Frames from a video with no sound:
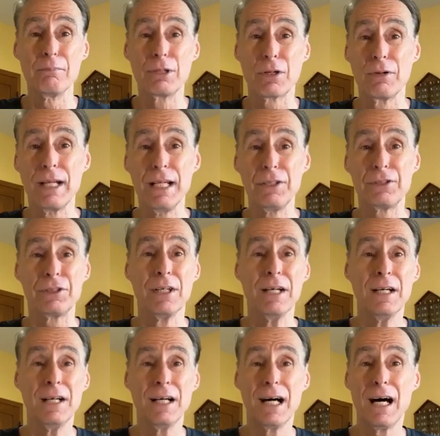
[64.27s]
from
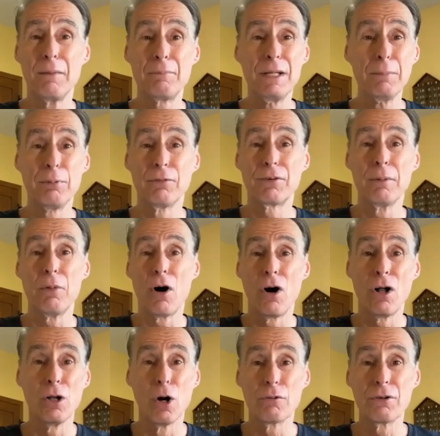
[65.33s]
Greece, uh, people from
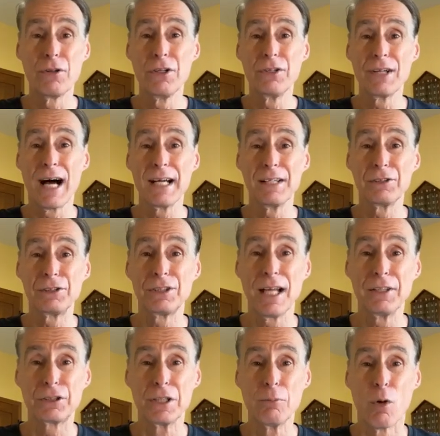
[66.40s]
all over the United
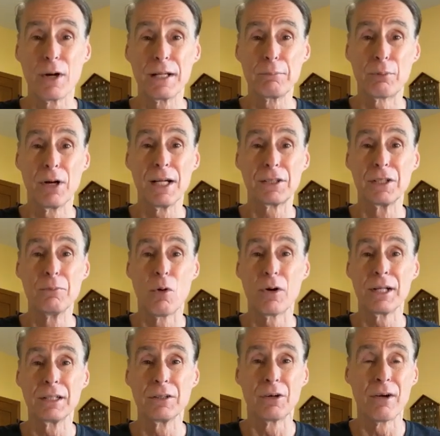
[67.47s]
States. Good morning, Britt.
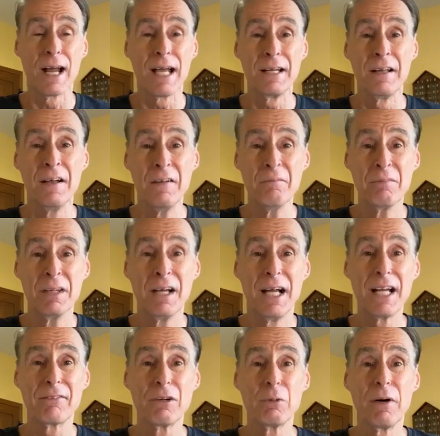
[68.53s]
Good morning, Lorraine,
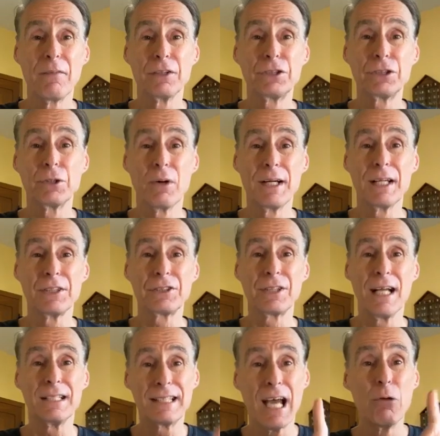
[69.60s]
and everyone that's joining
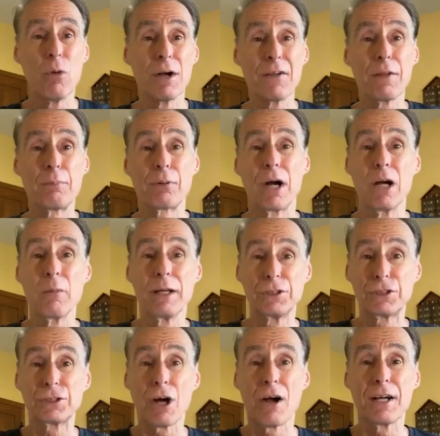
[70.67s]
us today. Day one of the prayer
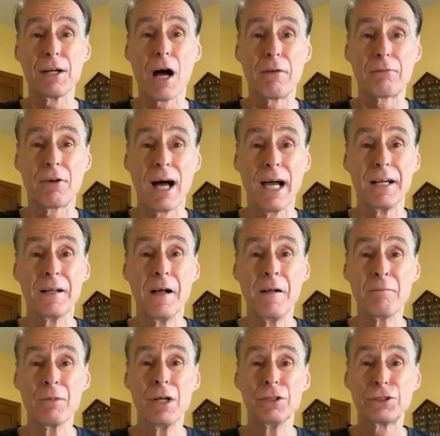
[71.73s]
week. Start it off right.
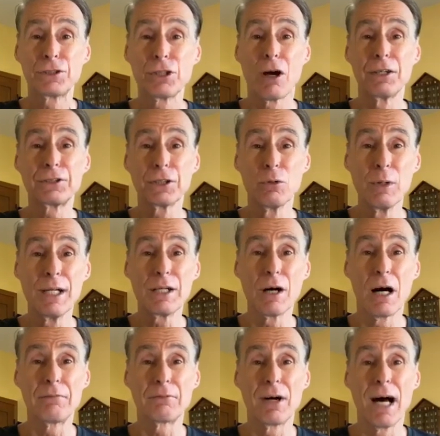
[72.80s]
Start your
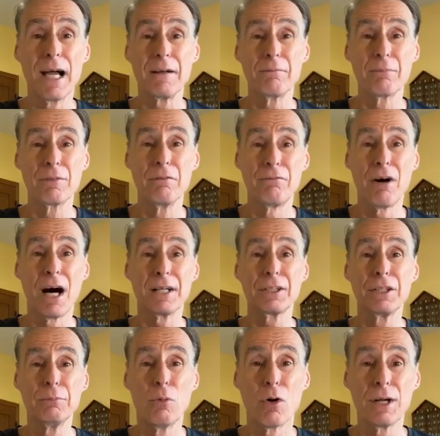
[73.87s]
week off right.
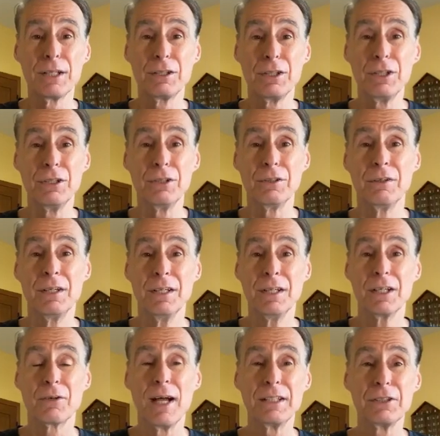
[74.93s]
Vonna, good morning to you.
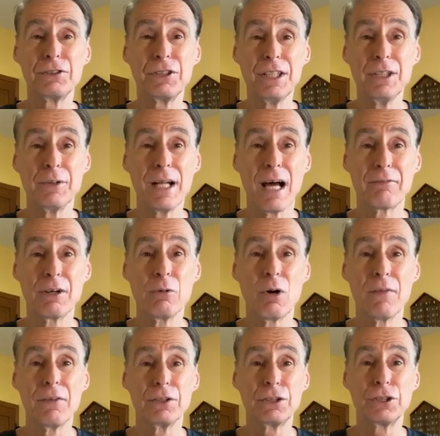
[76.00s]
Great to see you and
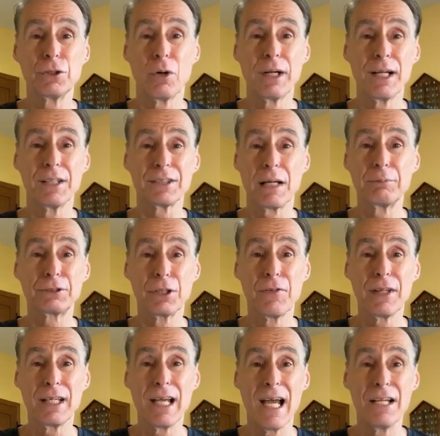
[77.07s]
everyone that's joining us. I'm
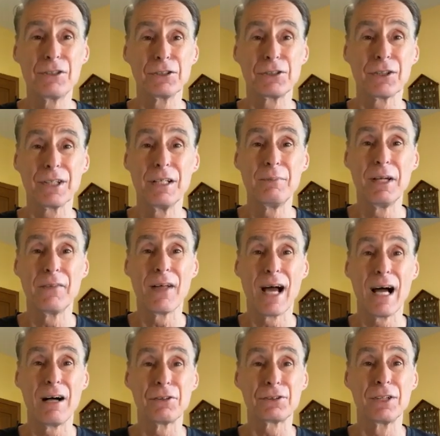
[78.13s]
sure the Gages are going to be in
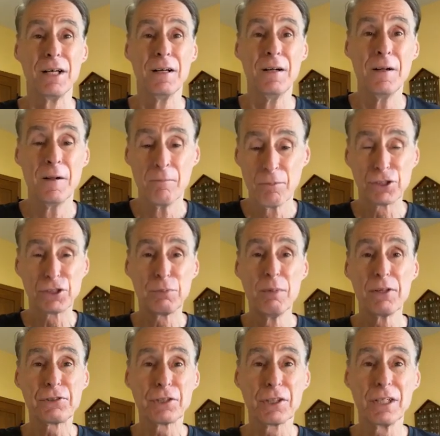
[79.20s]
the house. The
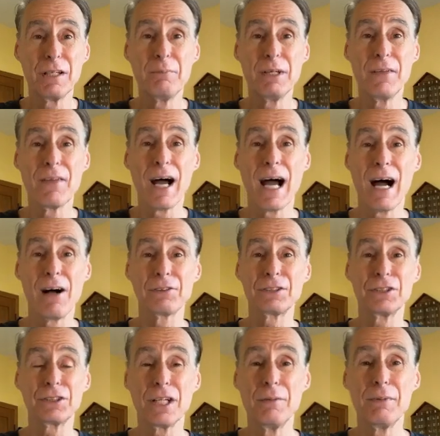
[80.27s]
Smiths are going to be in the
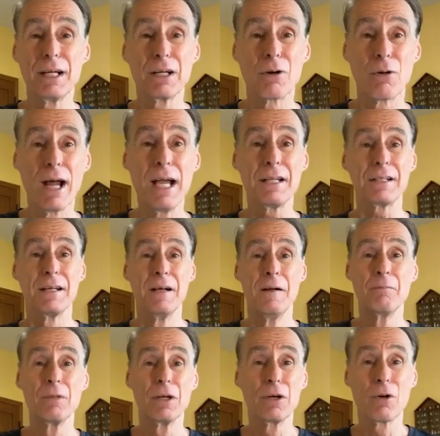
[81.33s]
house. It's going to be a great,
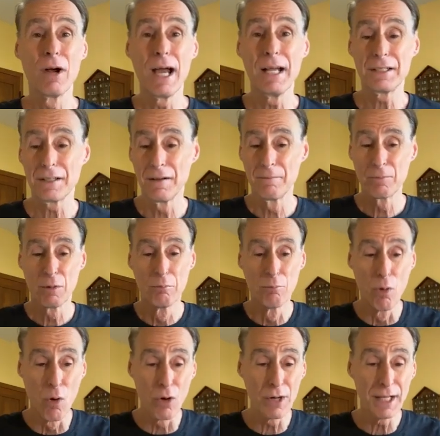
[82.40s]
great
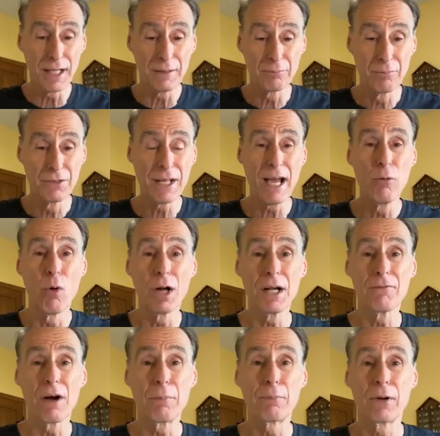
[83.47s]
morning, day
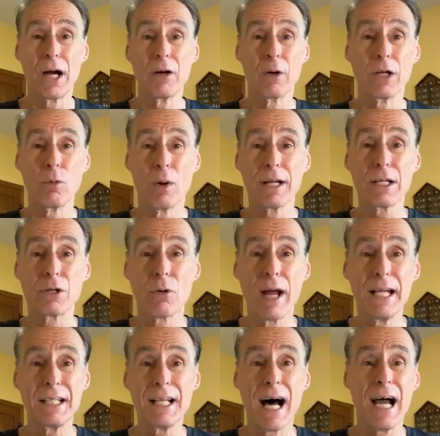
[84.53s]
one of our prayer week. What a
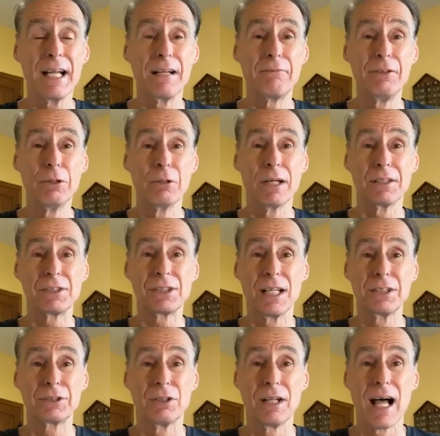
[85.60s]
great night. If you were at
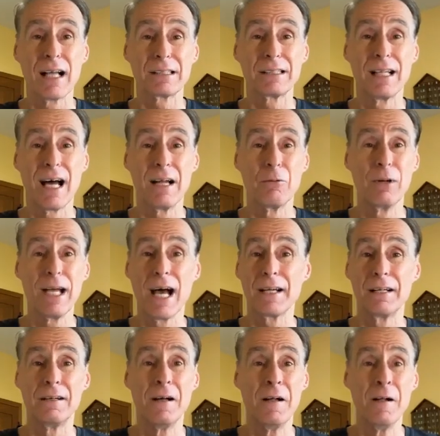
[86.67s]
Central last night,
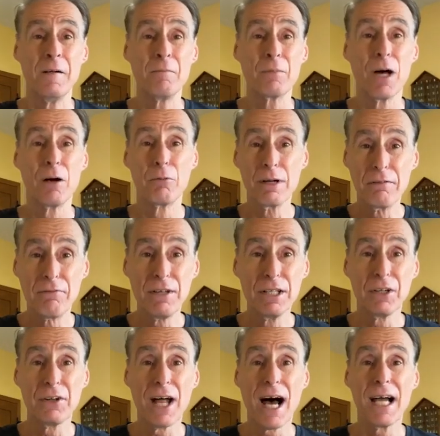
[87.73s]
we had a, a
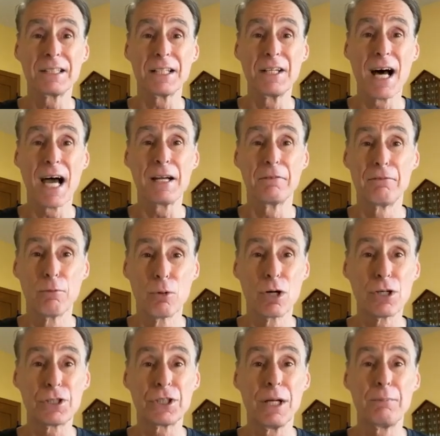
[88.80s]
reveal night, a night of
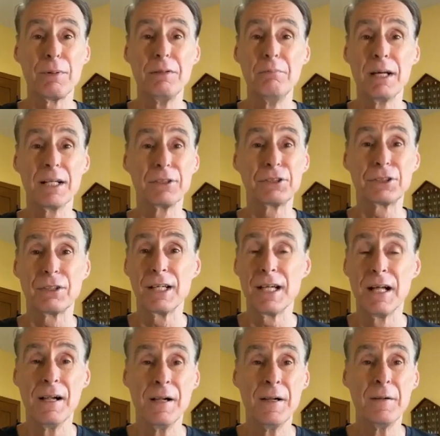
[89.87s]
worship and
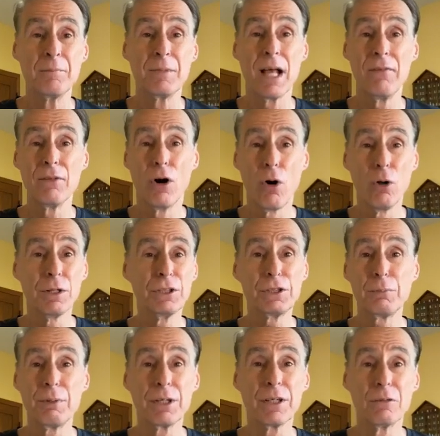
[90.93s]
ministry, and the
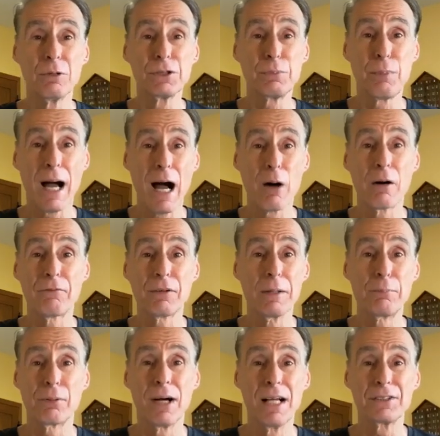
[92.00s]
Holy Spirit was
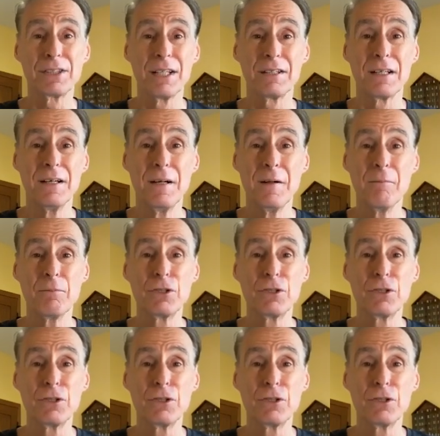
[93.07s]
powerfully present